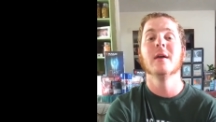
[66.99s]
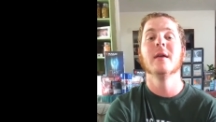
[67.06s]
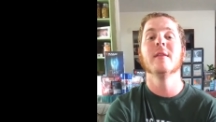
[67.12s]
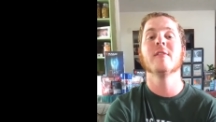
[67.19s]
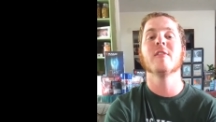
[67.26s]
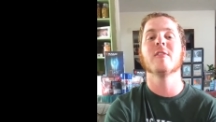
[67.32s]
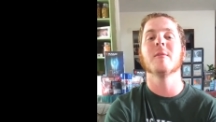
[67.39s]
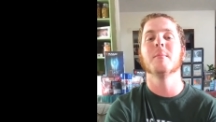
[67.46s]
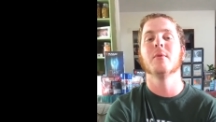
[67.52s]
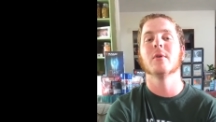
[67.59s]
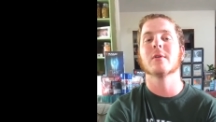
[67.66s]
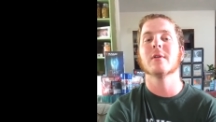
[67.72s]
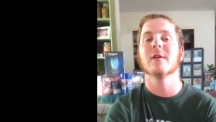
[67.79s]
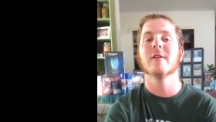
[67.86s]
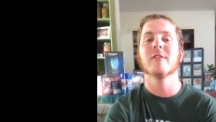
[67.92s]
This is
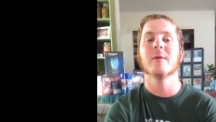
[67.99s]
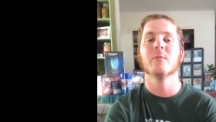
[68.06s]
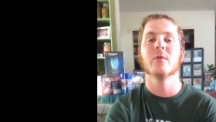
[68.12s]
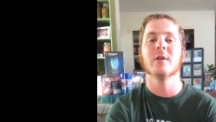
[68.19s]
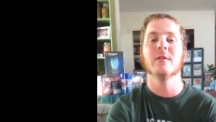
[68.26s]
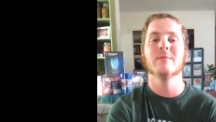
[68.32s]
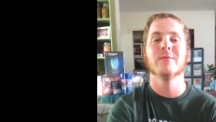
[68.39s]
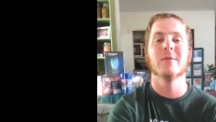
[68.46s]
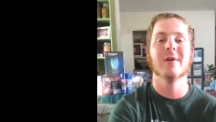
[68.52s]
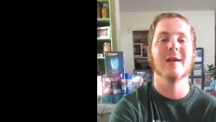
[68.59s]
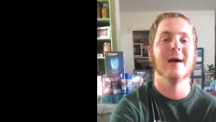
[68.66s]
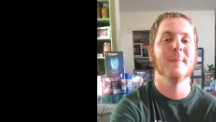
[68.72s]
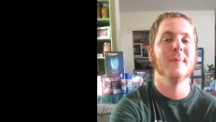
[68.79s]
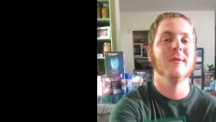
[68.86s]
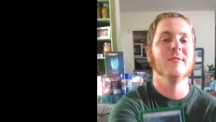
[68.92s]
important because I'm running four
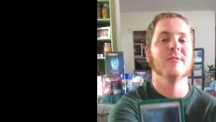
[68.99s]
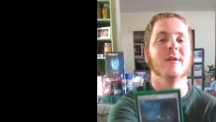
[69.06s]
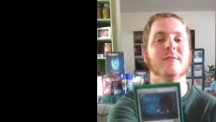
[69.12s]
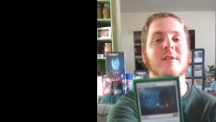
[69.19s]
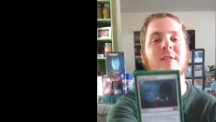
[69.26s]
copies of